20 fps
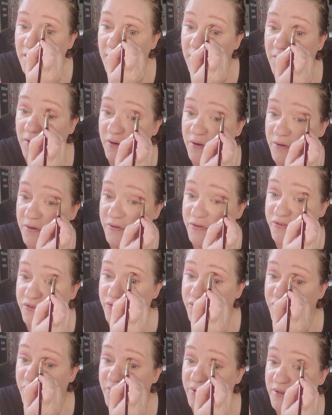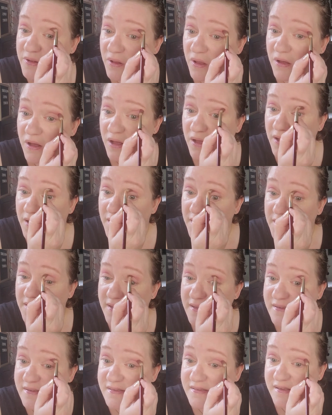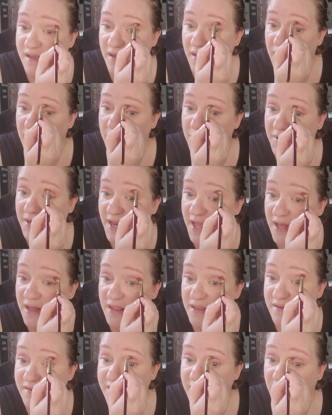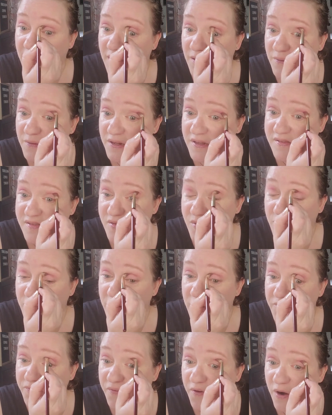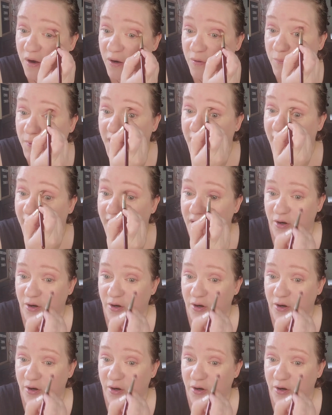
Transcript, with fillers: Her sister-in-law is um, in Allentown, and so they're far away.